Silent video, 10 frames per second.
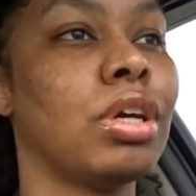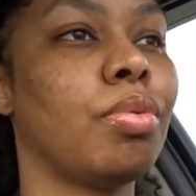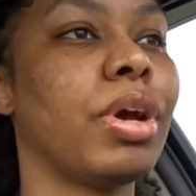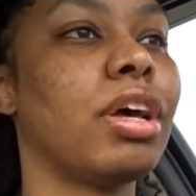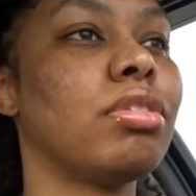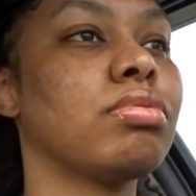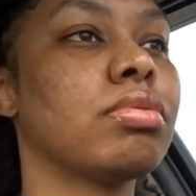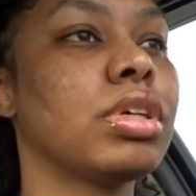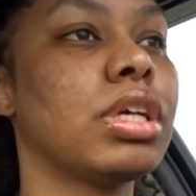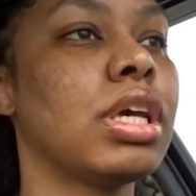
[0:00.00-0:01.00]
Well,
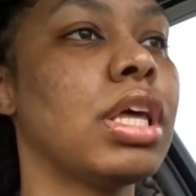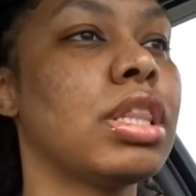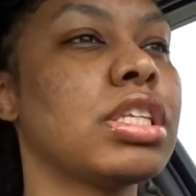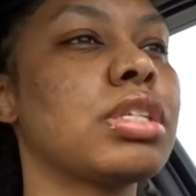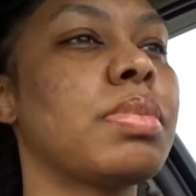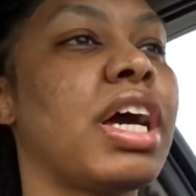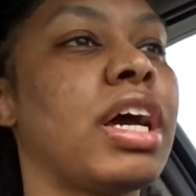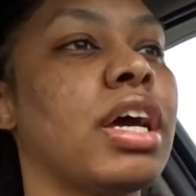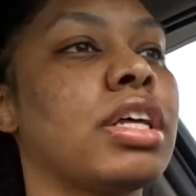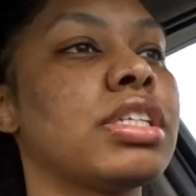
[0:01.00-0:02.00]
this is
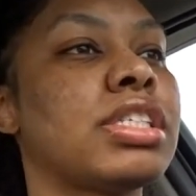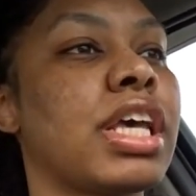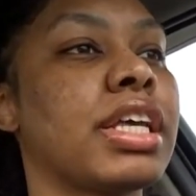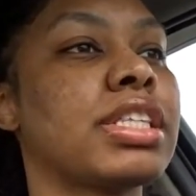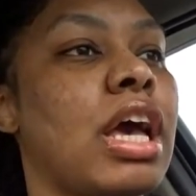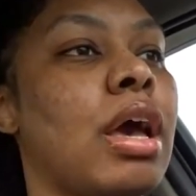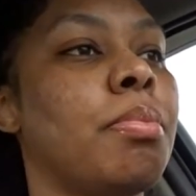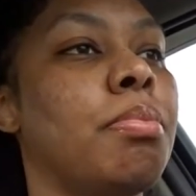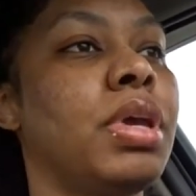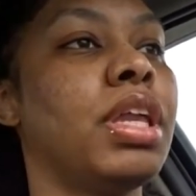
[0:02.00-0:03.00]
my second
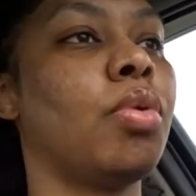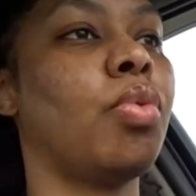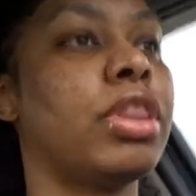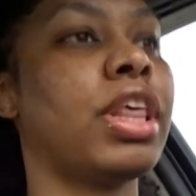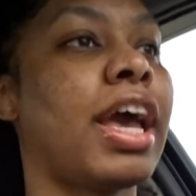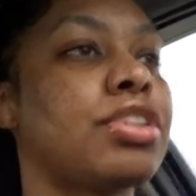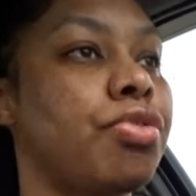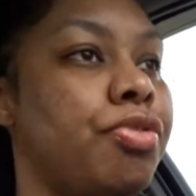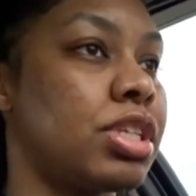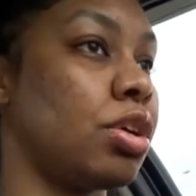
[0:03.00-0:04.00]
time meeting with the
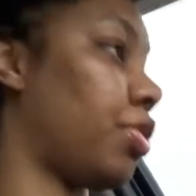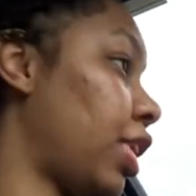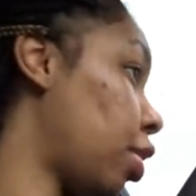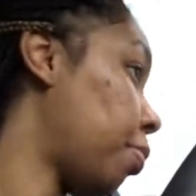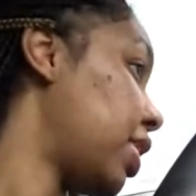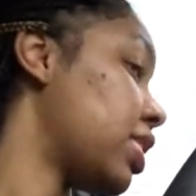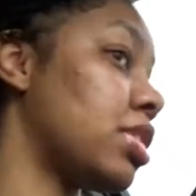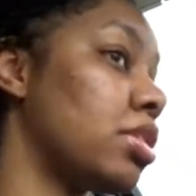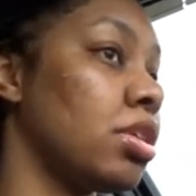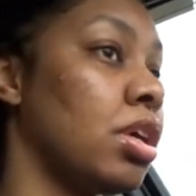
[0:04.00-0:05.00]
actual physical therapist.
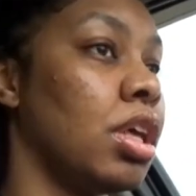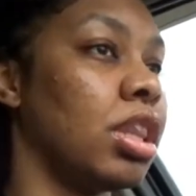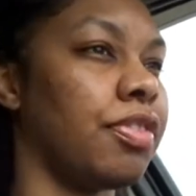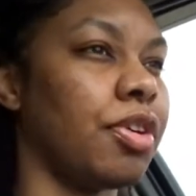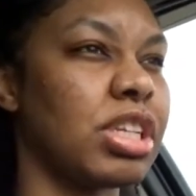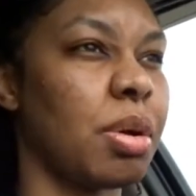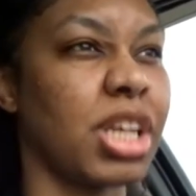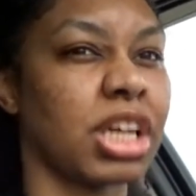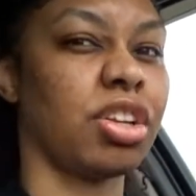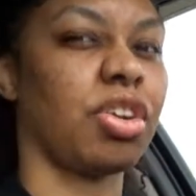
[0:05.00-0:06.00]
The first time
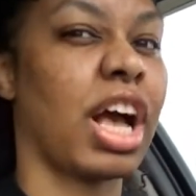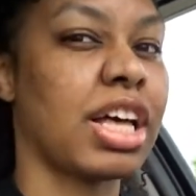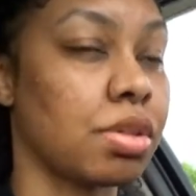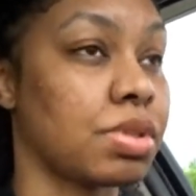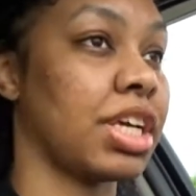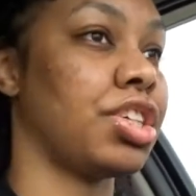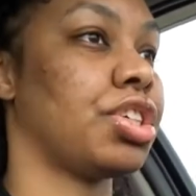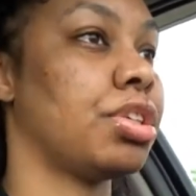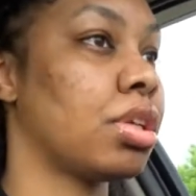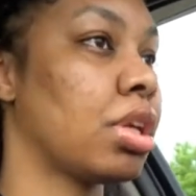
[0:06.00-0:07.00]
was like a little consultation.